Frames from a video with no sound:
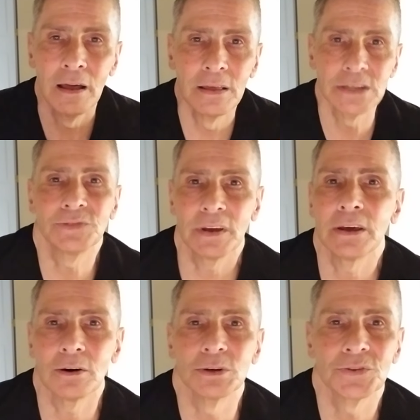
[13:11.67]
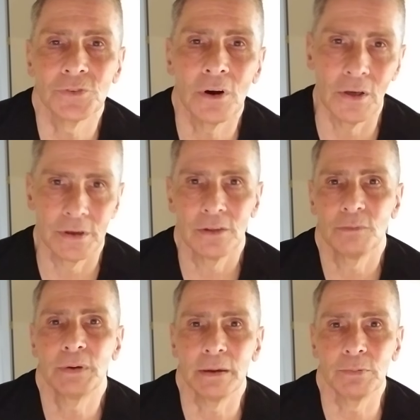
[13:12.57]
This video is for all the other
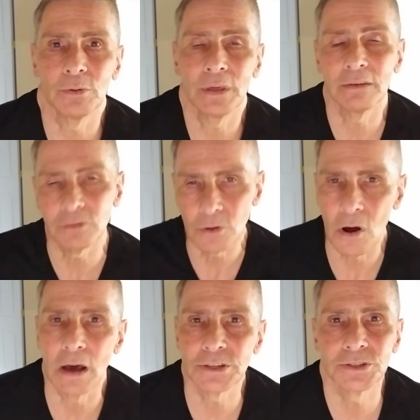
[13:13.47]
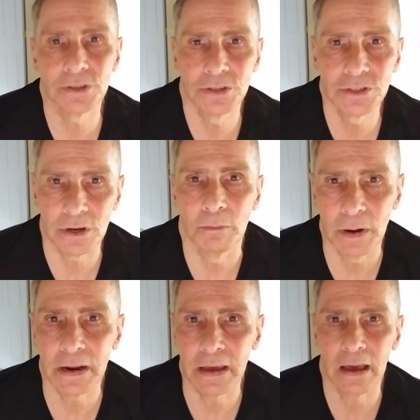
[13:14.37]
people that have lost
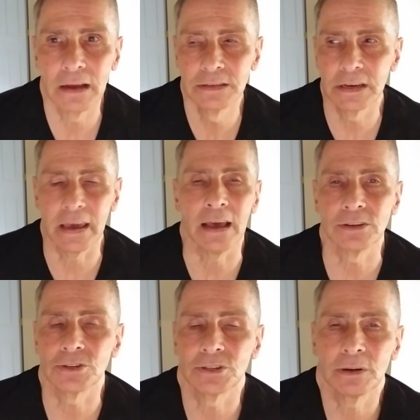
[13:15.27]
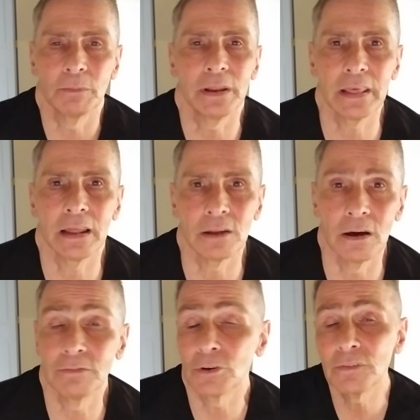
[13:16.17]
somebody to cancer, somebody they
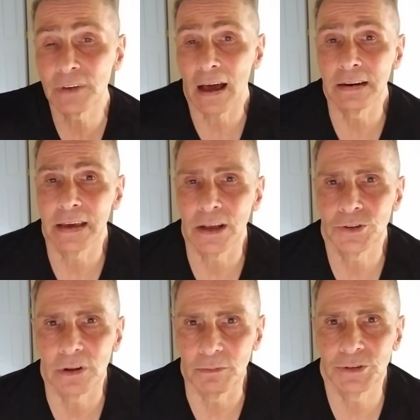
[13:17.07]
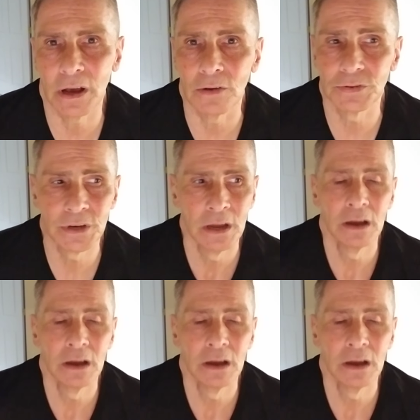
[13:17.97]
love, or have gotten cancer themselves.